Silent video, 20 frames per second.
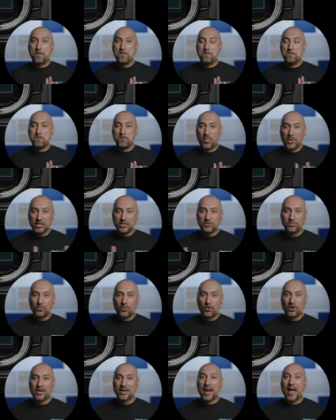much
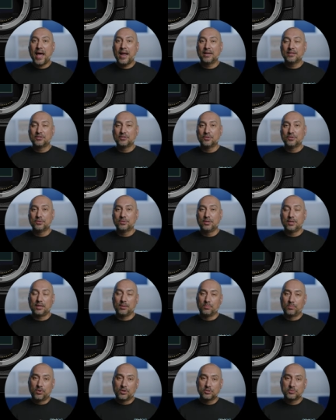more latitude
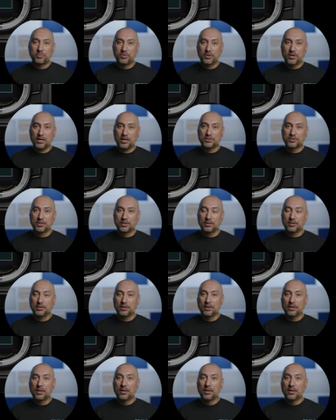in post-production